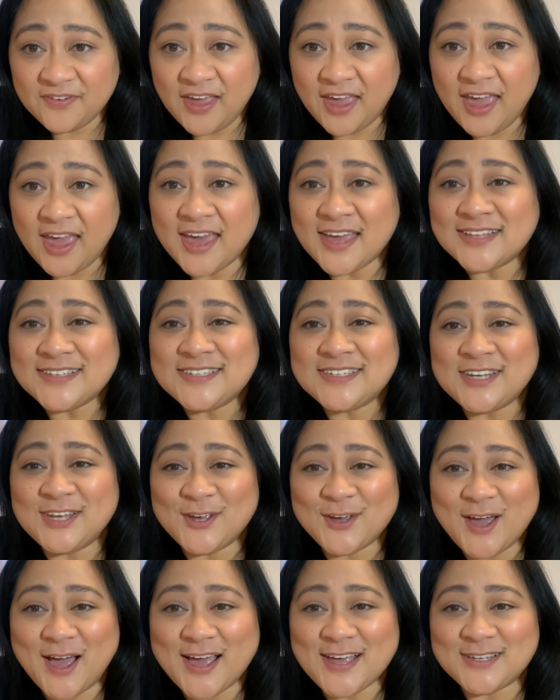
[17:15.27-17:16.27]
and see you
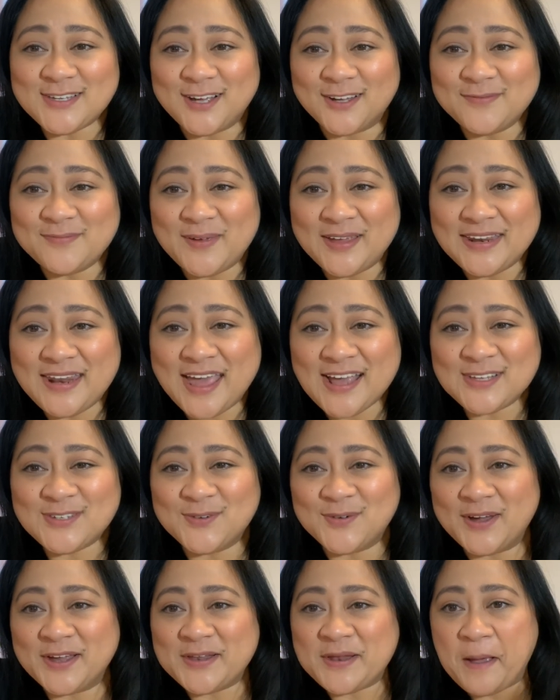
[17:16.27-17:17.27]
guys on my next
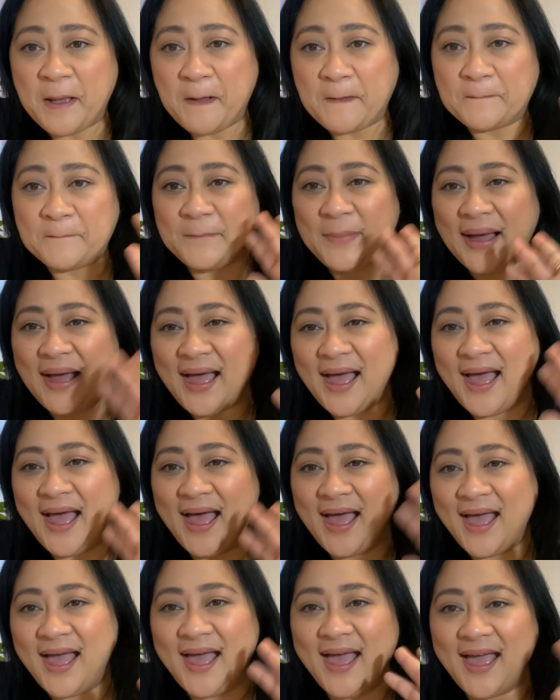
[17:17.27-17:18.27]
one.
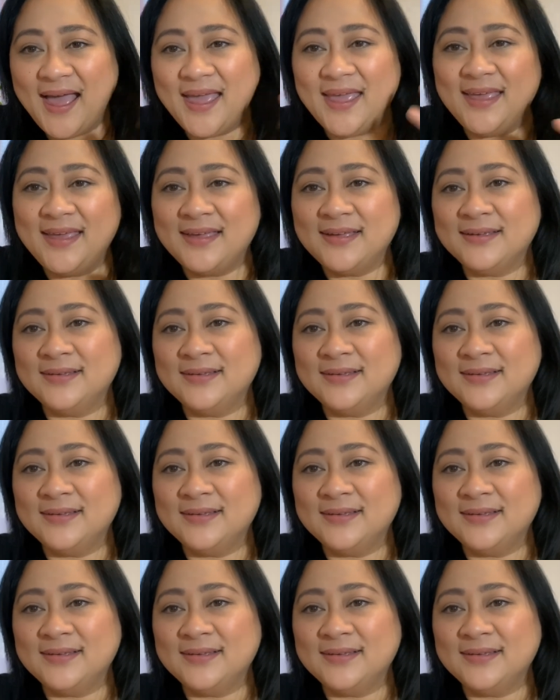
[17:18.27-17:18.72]
Bye.